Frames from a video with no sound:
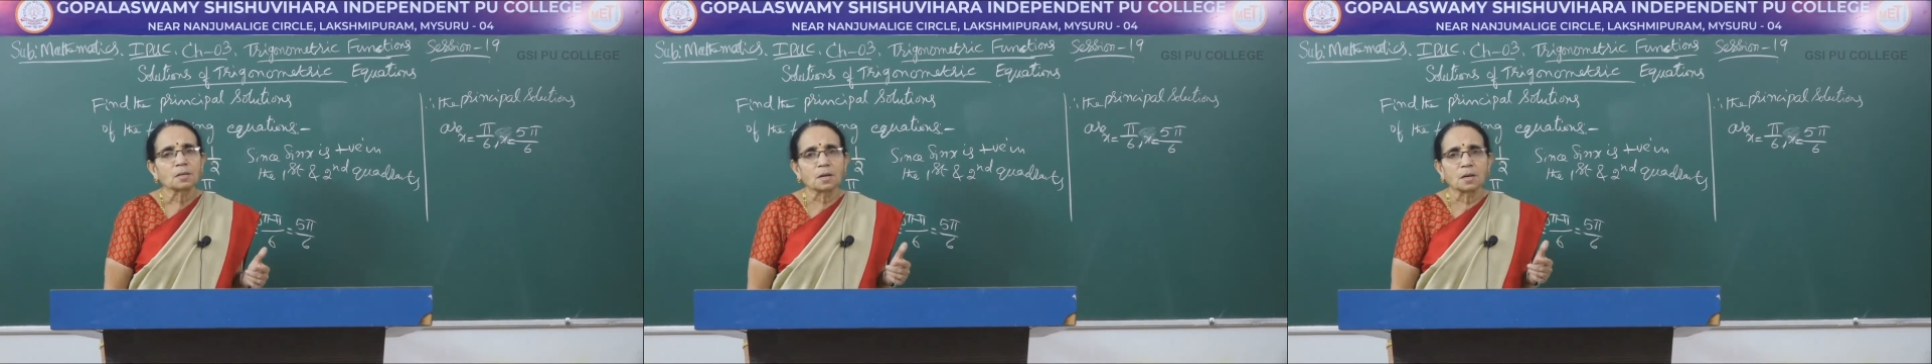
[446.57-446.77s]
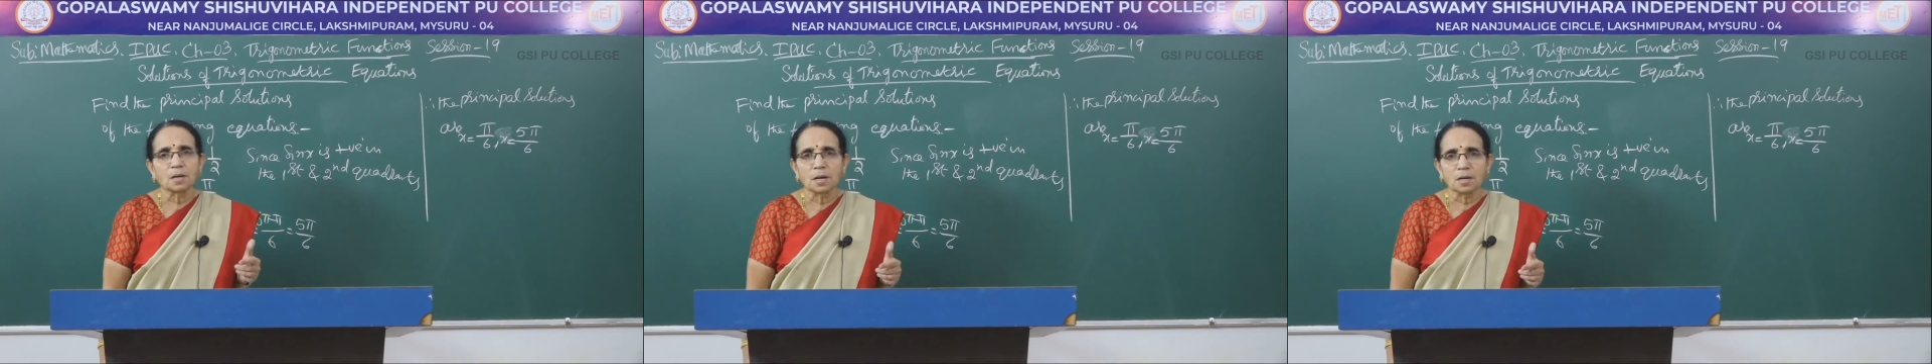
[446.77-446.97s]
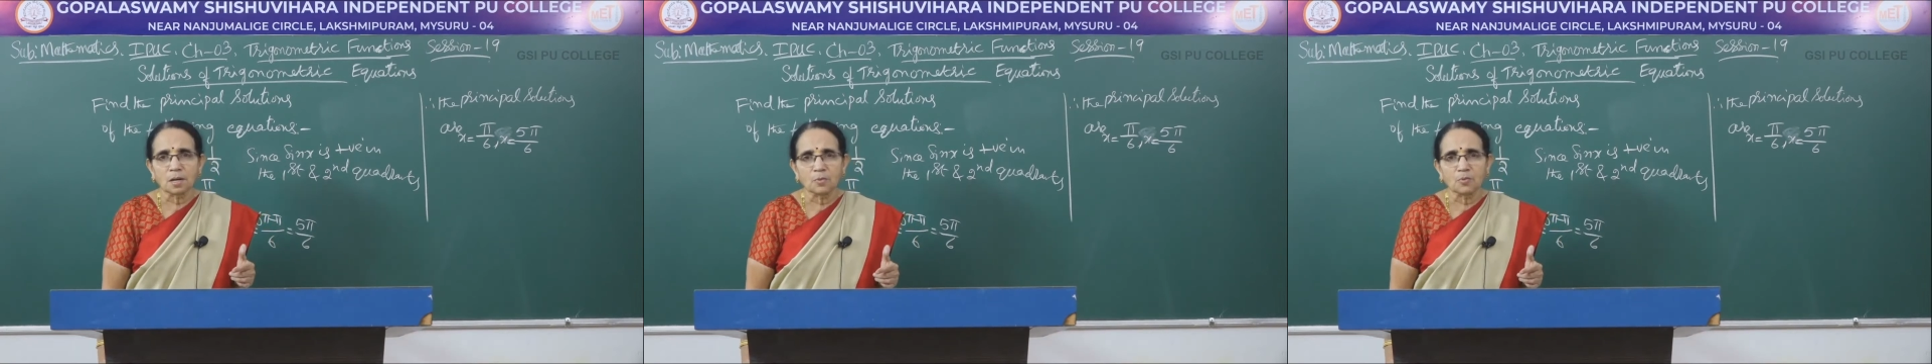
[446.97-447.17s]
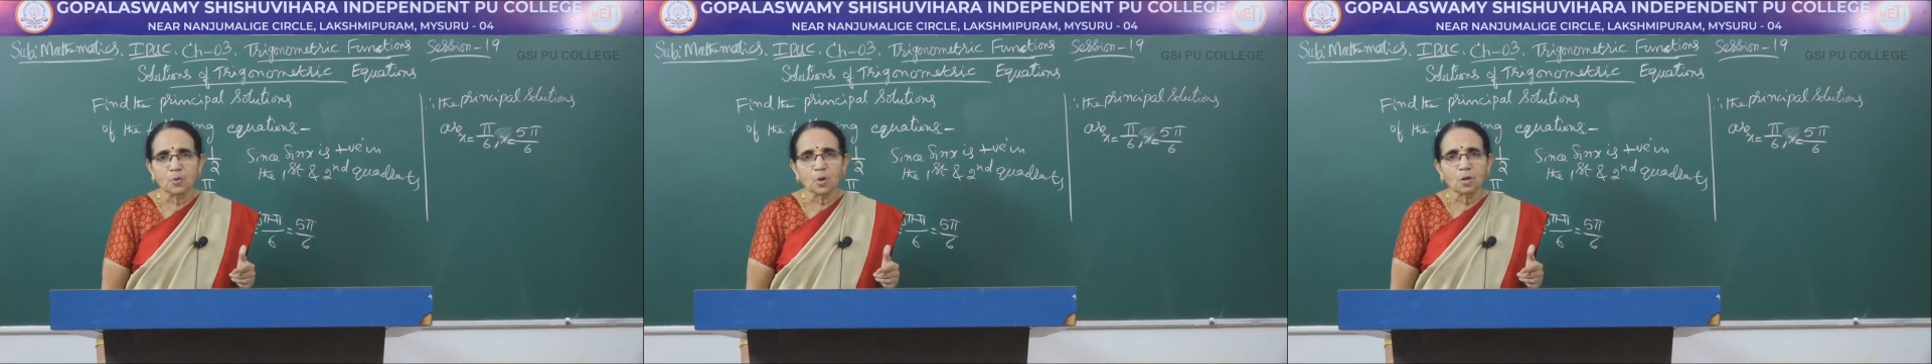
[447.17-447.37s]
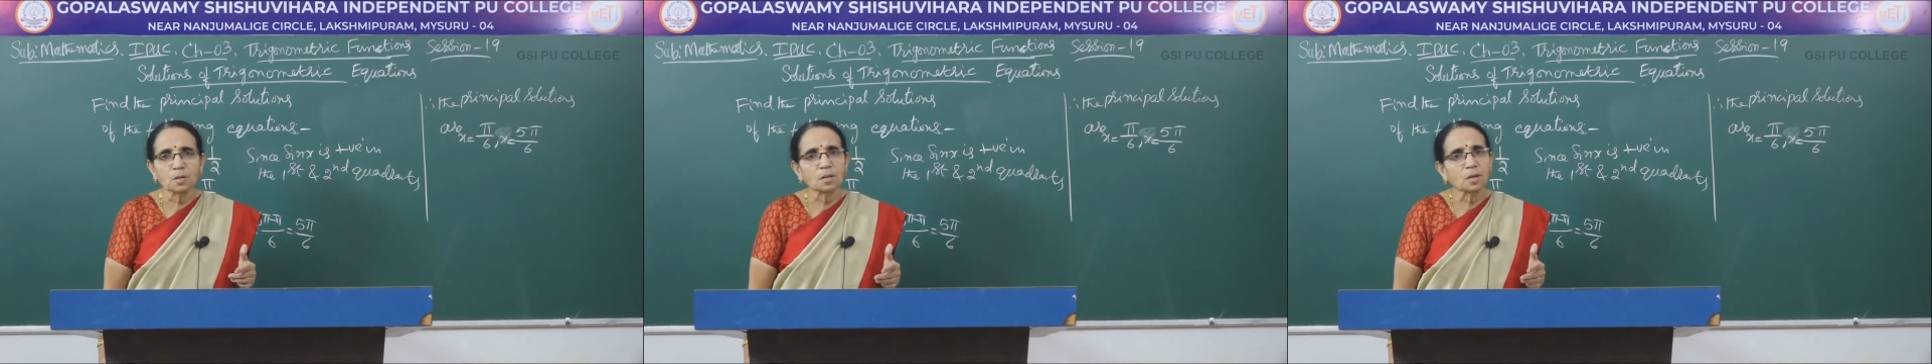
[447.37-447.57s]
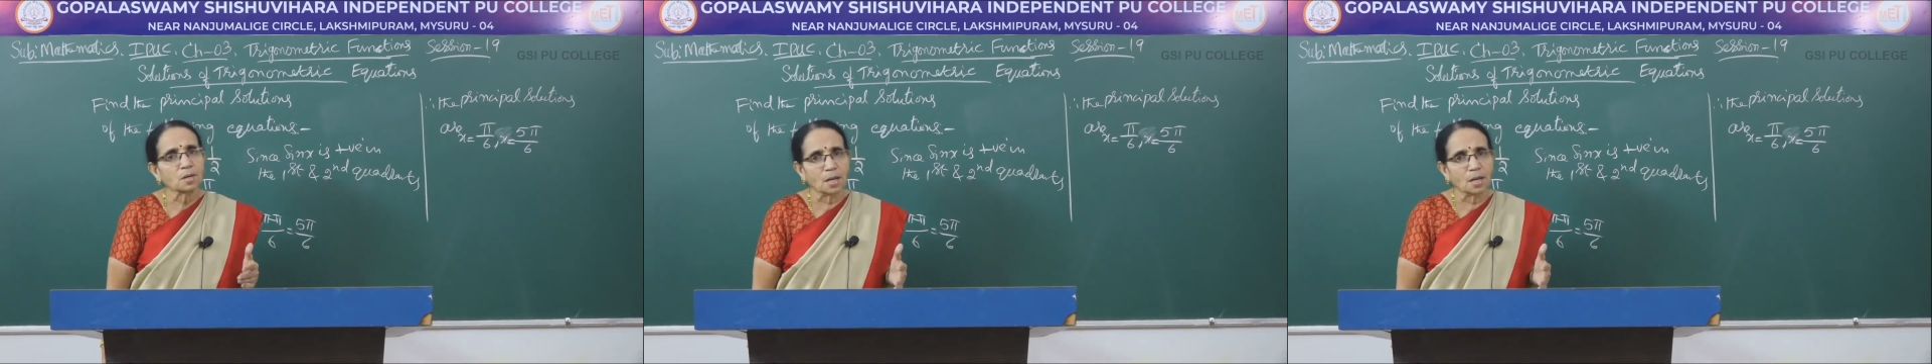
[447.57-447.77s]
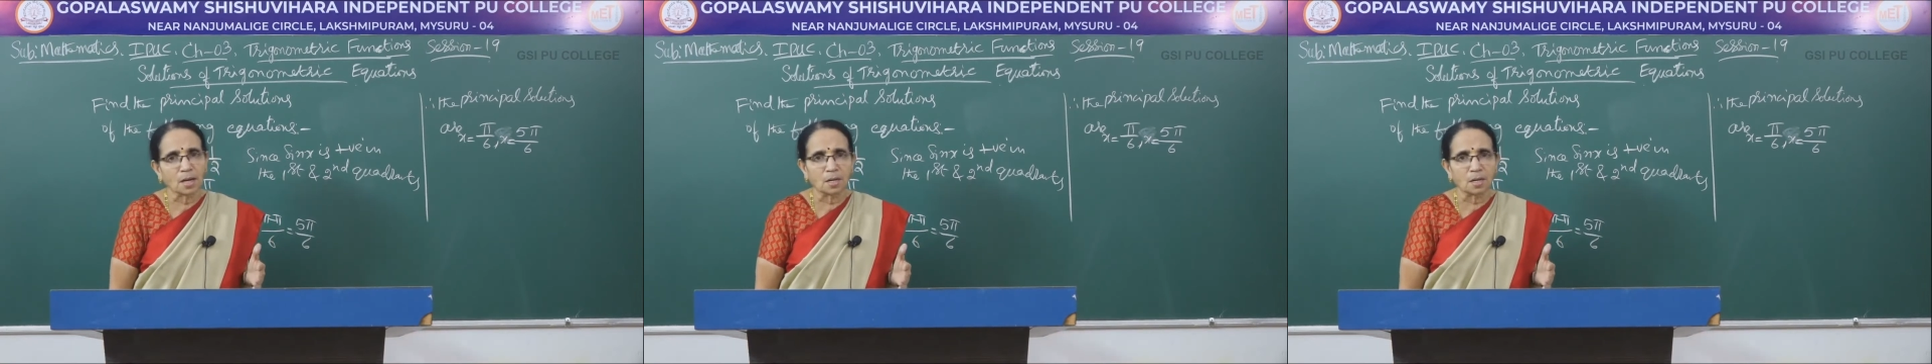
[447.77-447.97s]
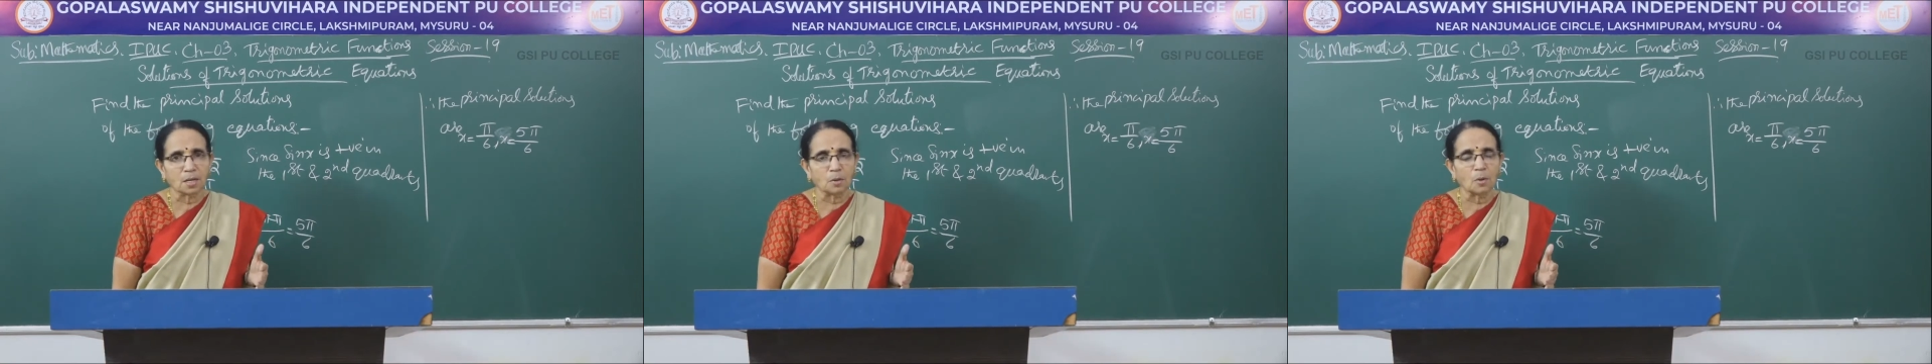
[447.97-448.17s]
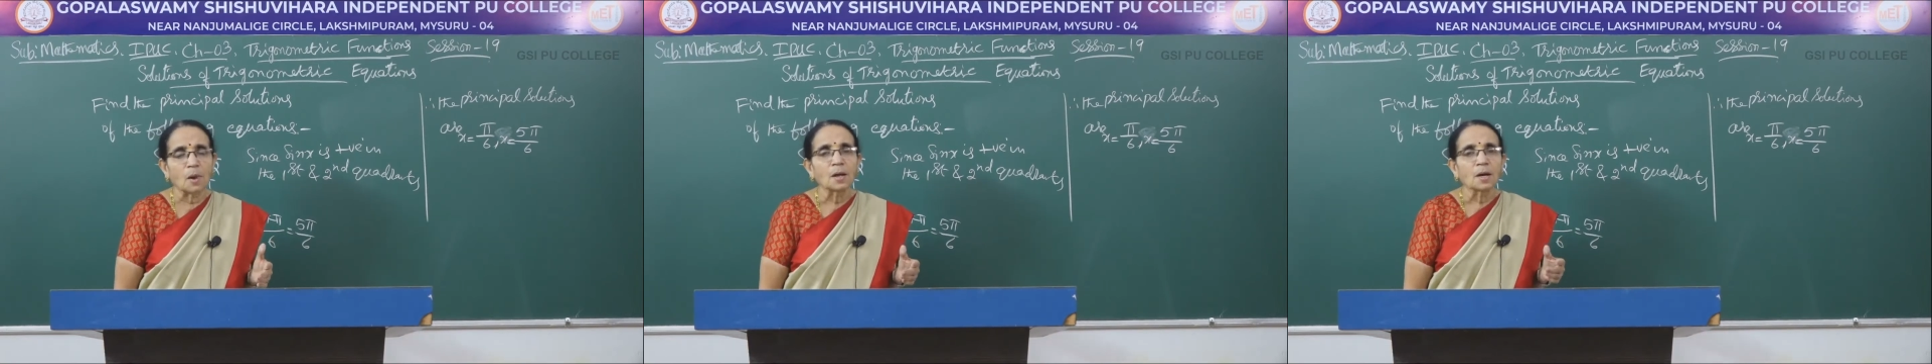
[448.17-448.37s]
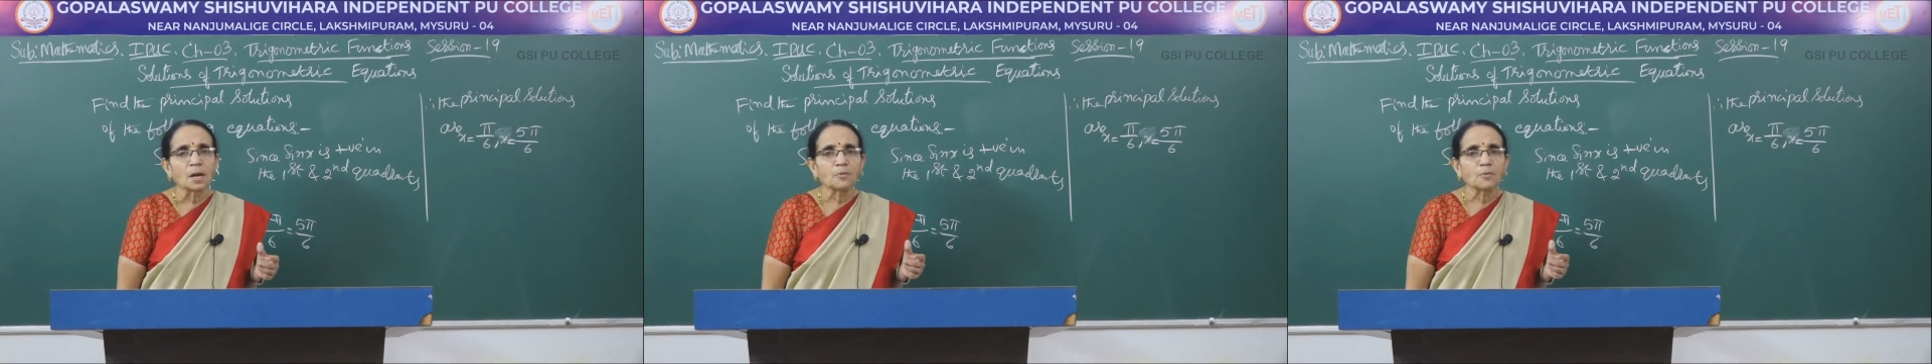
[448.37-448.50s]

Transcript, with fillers: third and the fourth negative.